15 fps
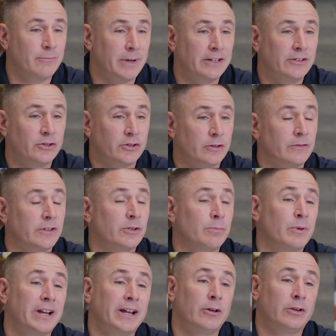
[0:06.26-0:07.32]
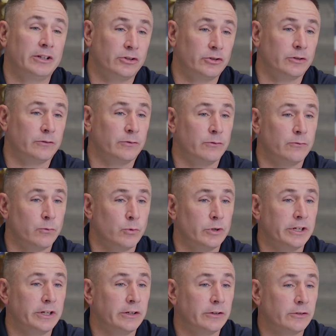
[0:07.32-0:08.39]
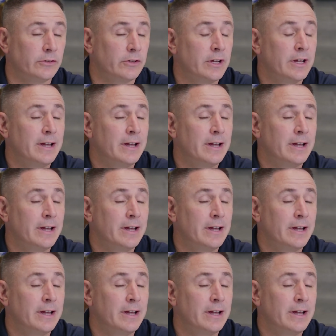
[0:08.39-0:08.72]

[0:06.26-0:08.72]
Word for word: of my service, but I only served for four years.